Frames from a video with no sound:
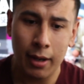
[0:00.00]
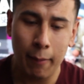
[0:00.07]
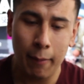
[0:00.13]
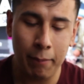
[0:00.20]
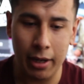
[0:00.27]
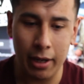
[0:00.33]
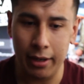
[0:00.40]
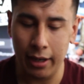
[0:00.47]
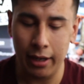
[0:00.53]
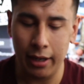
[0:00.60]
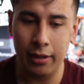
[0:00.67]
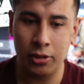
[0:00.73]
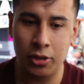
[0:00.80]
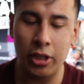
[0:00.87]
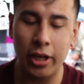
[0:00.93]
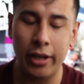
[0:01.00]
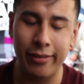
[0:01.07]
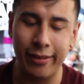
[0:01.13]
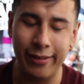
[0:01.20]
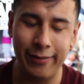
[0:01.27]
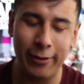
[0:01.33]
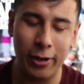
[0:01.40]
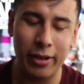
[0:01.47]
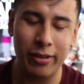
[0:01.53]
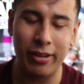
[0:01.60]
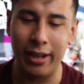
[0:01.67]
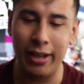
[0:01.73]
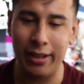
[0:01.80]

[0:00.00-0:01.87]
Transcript: But just focusing on